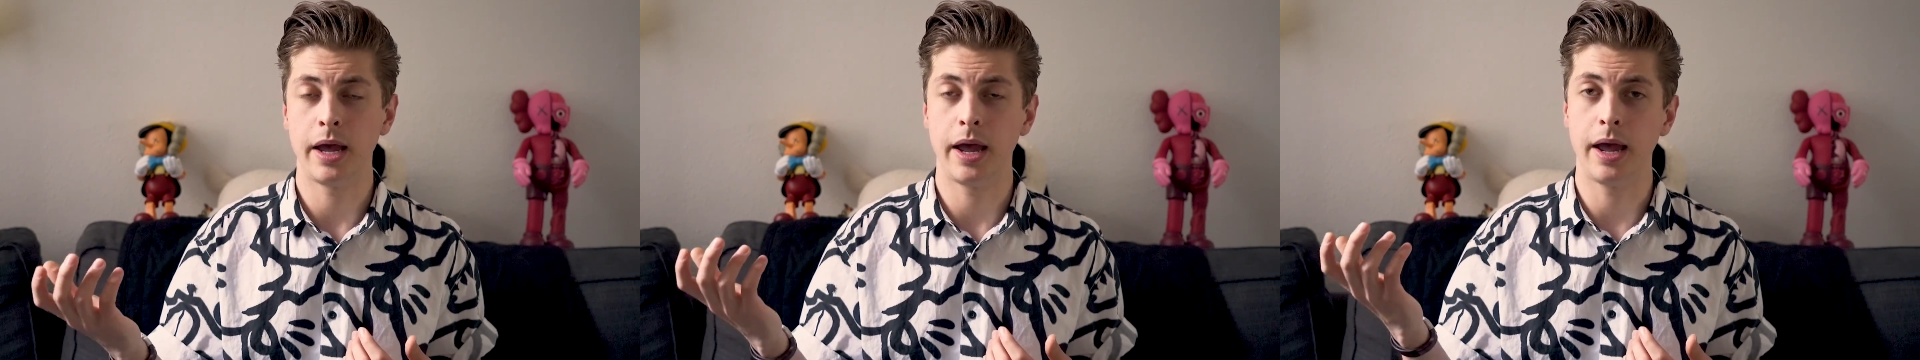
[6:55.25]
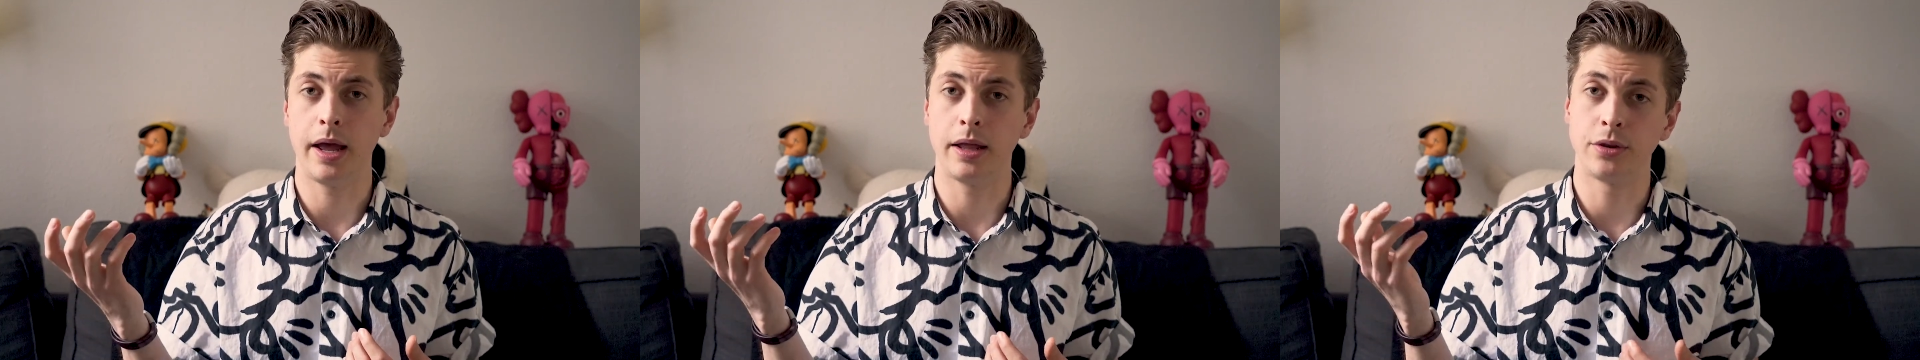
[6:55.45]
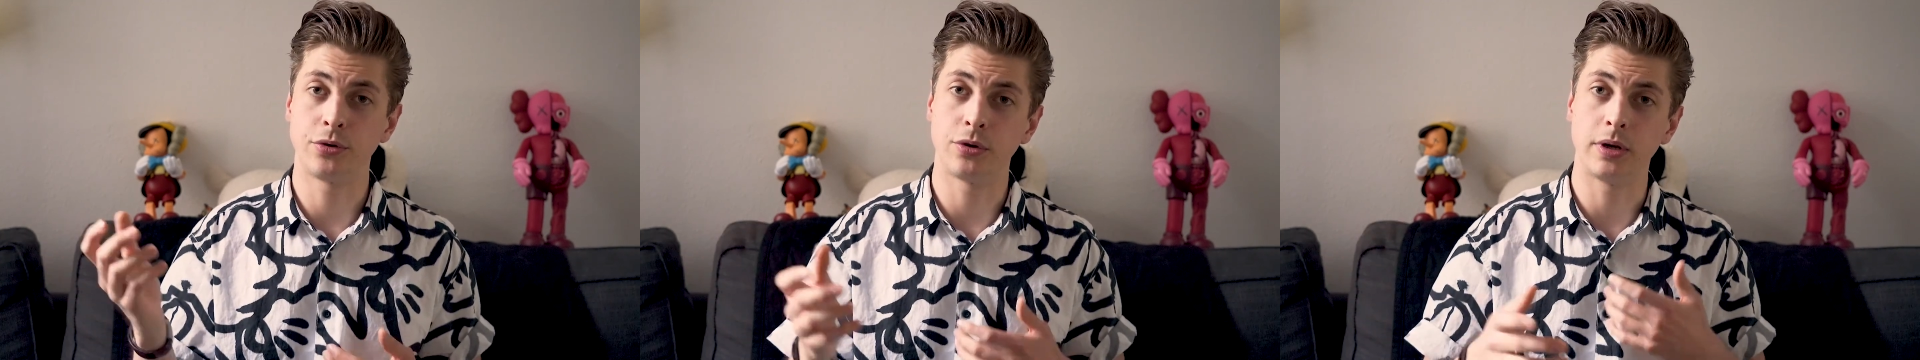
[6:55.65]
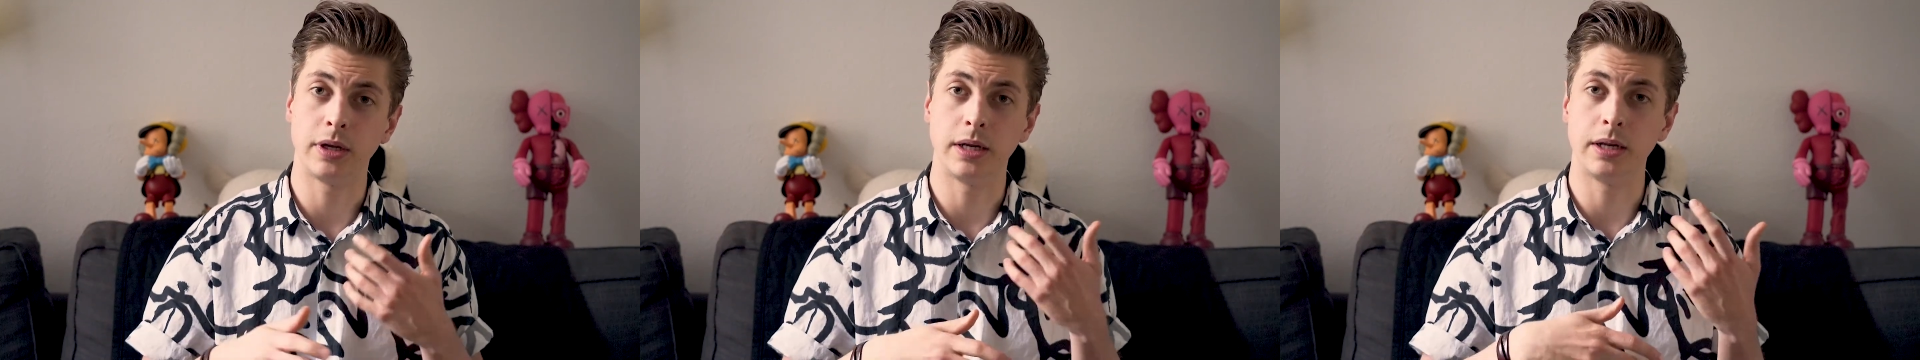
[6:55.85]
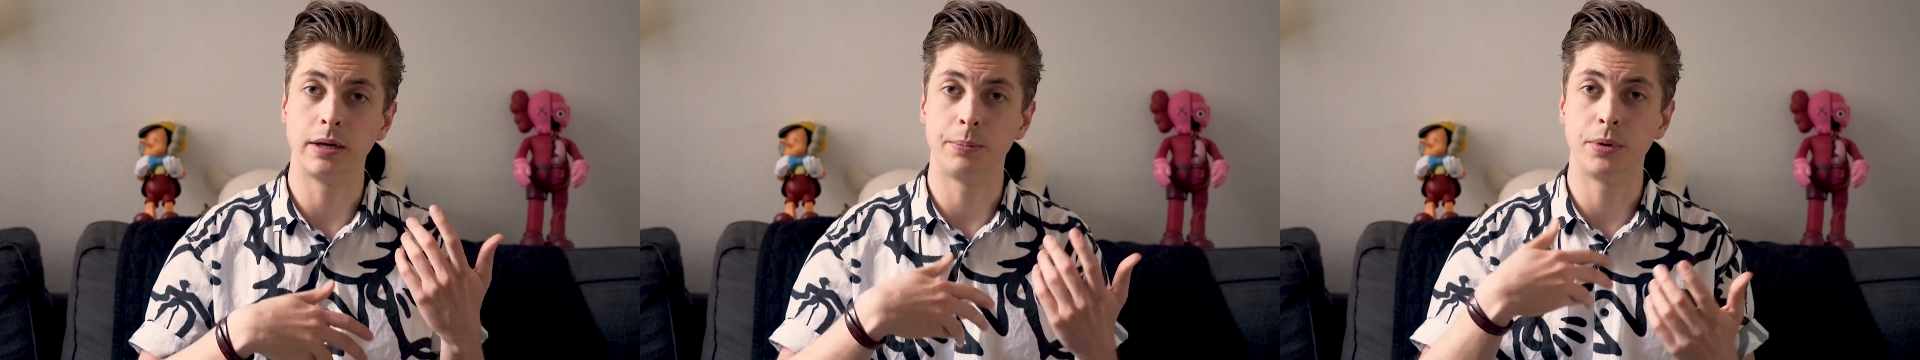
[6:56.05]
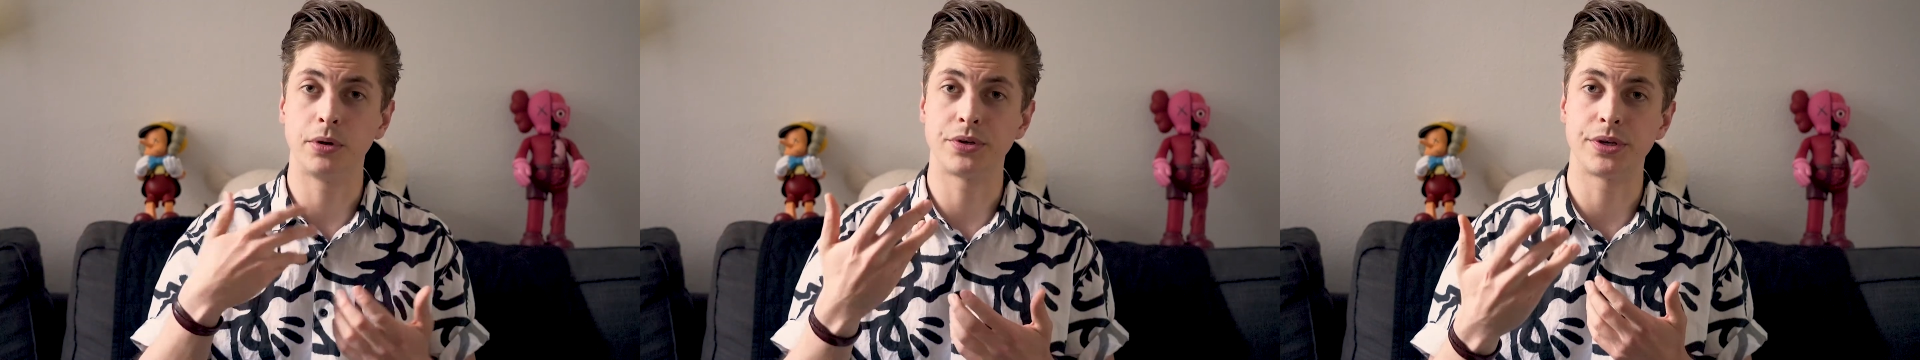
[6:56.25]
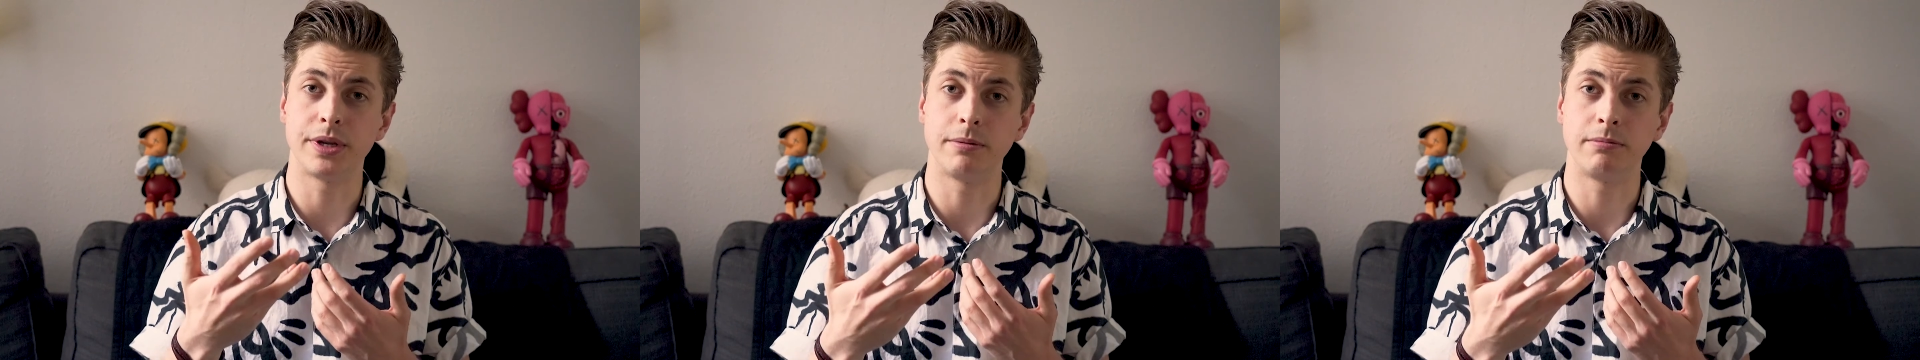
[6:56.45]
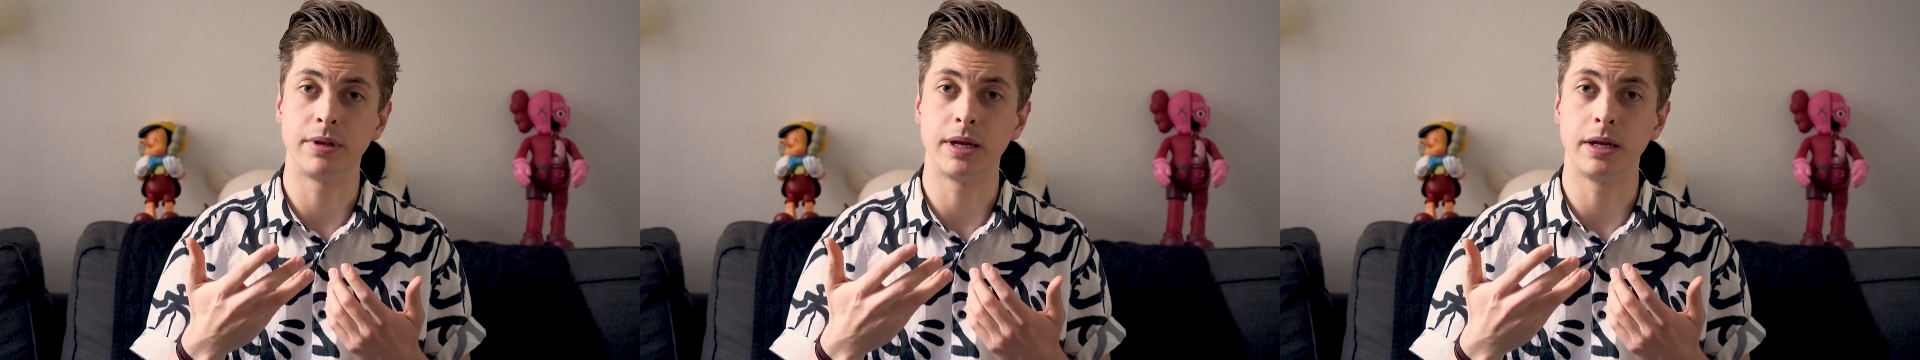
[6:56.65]
and turn it into a
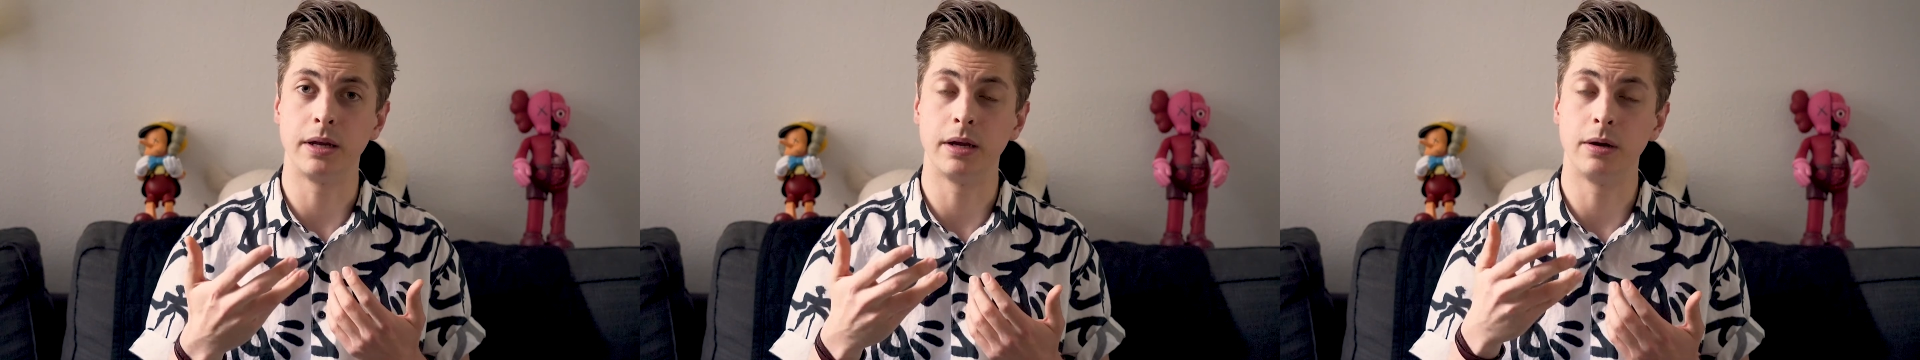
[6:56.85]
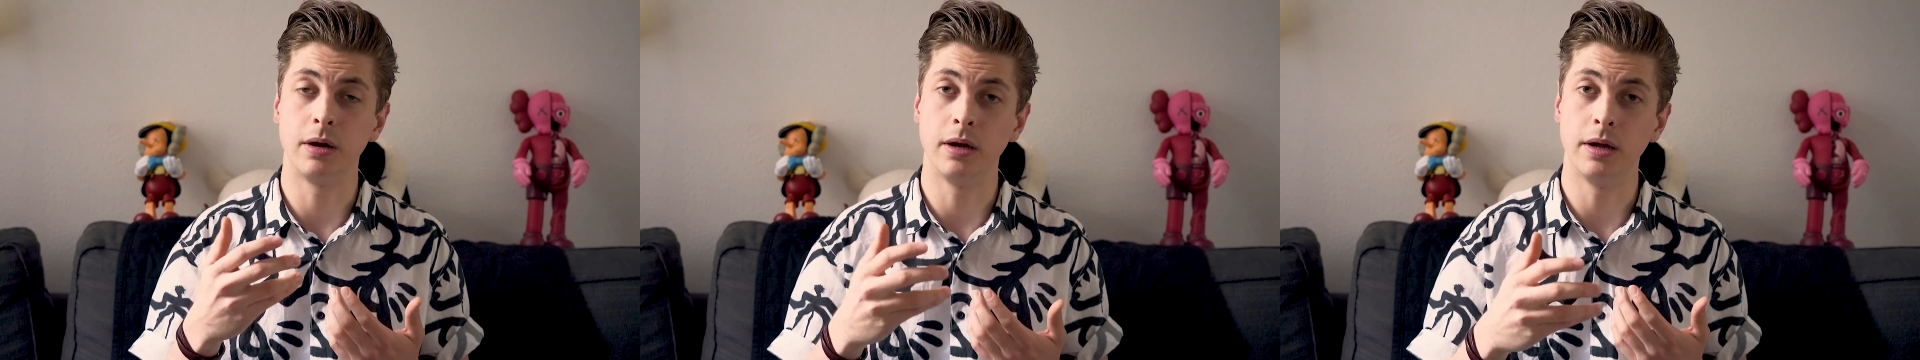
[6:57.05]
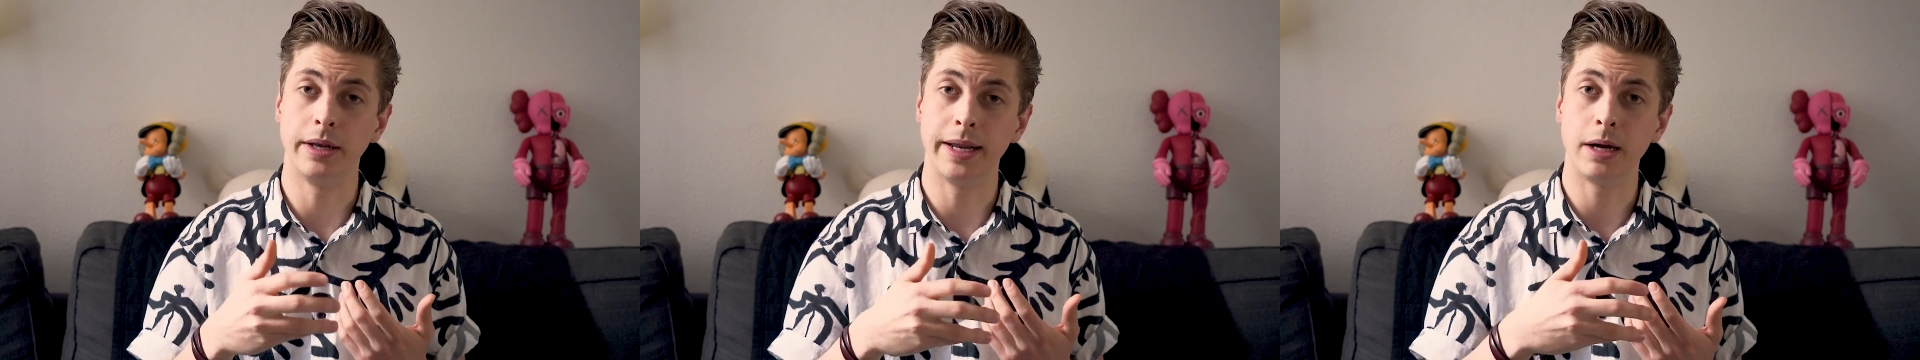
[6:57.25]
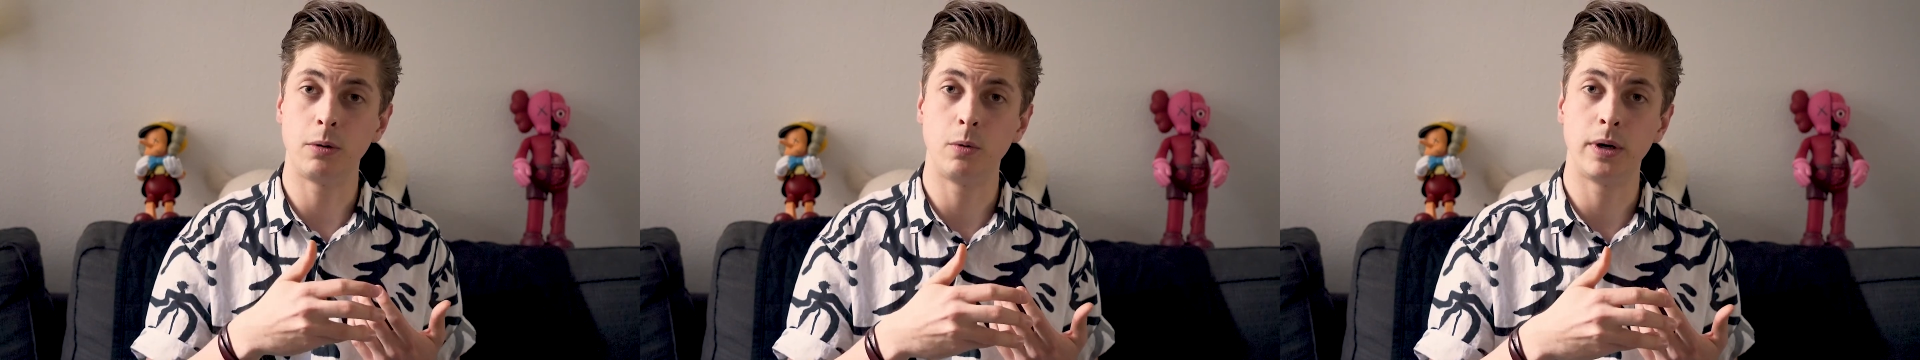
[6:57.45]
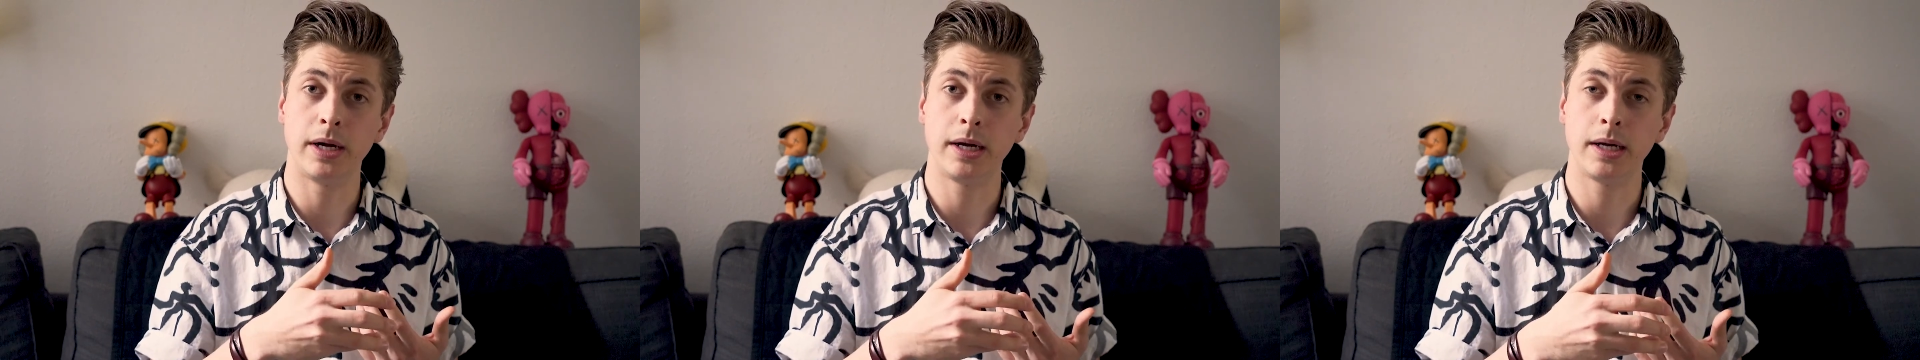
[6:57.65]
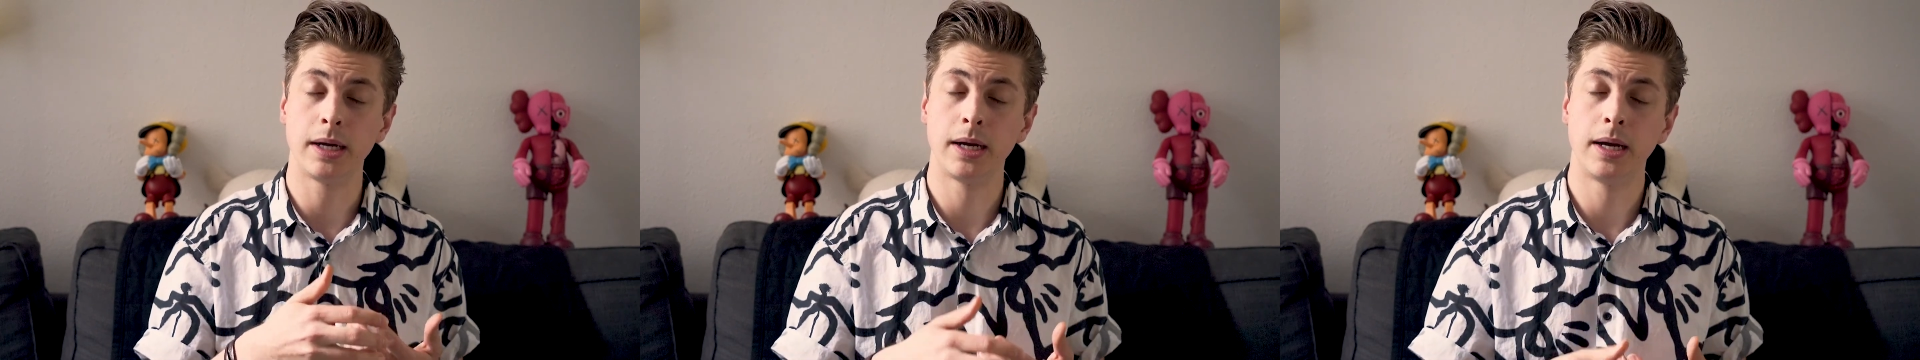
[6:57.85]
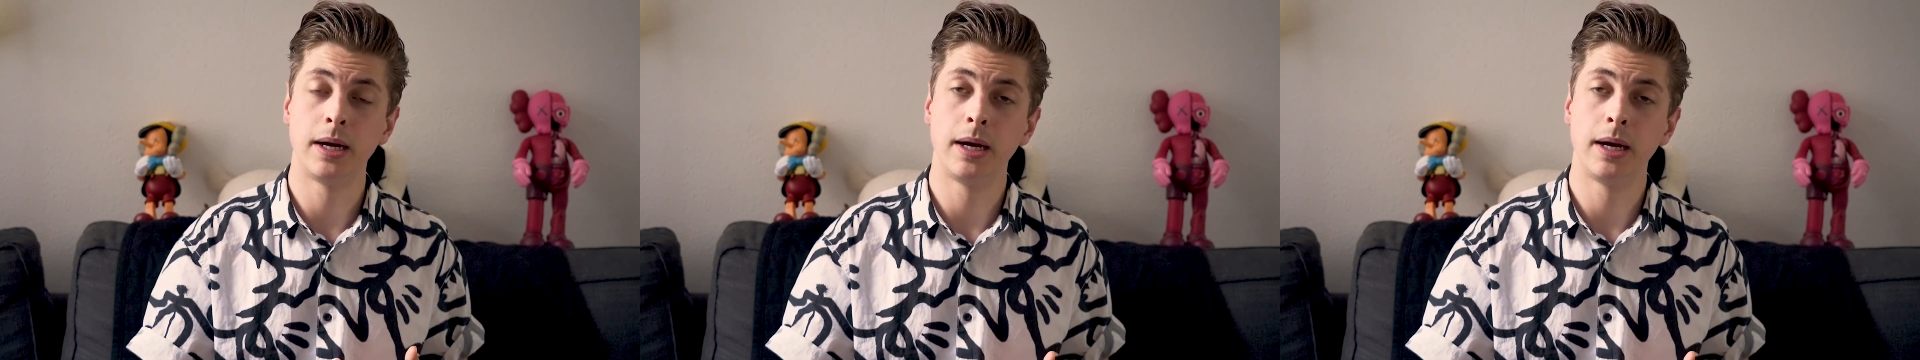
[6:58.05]
positive thing that way.